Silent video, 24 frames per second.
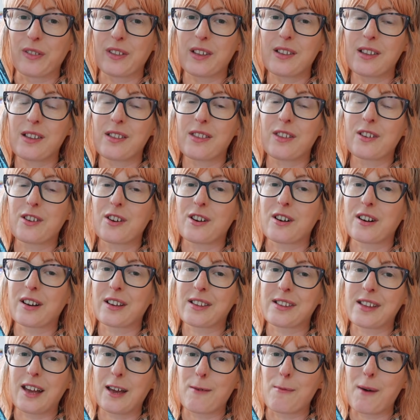This is The
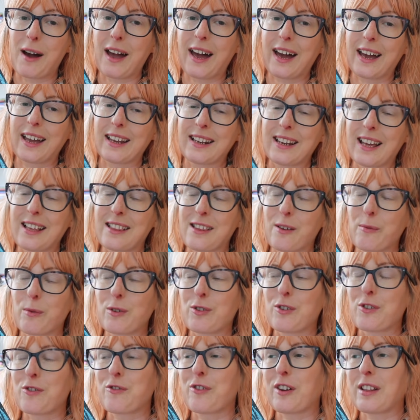Darkest Day by Håkan Nesser,
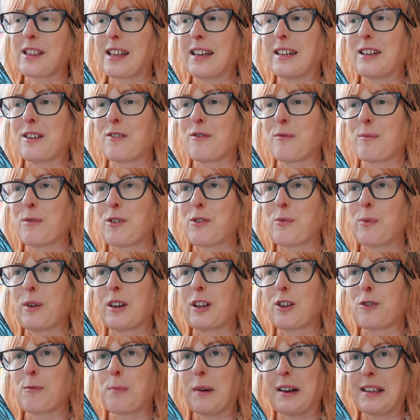which is translated from the
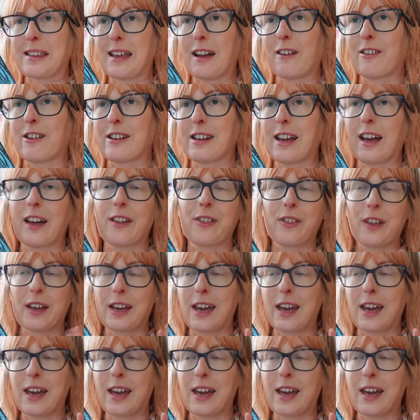Swedish by Sarah Death.